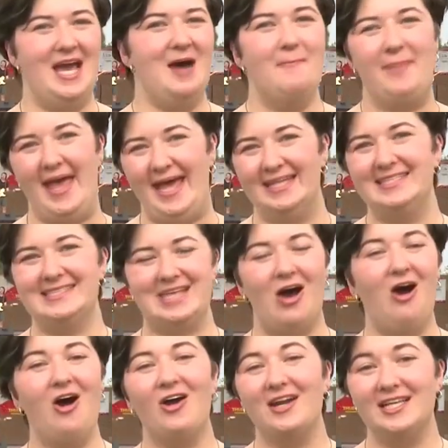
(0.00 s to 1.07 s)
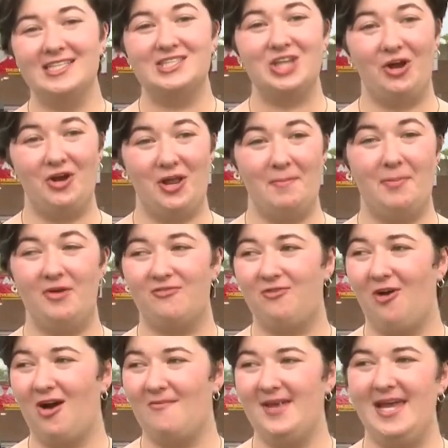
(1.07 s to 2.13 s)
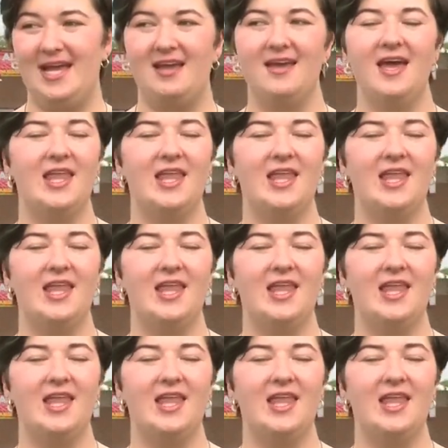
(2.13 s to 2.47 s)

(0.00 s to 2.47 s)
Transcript: me, a band has already started performing.